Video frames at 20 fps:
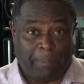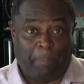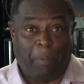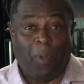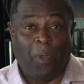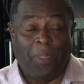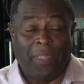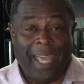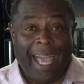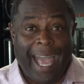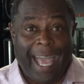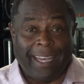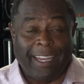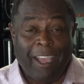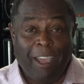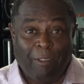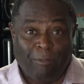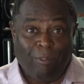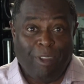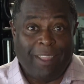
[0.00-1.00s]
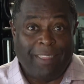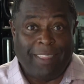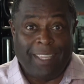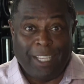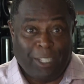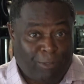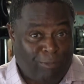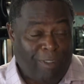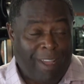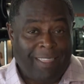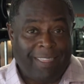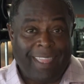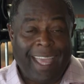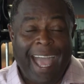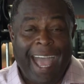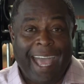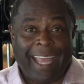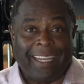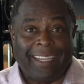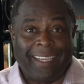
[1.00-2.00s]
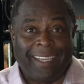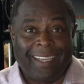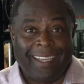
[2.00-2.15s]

pull that, run this, run that.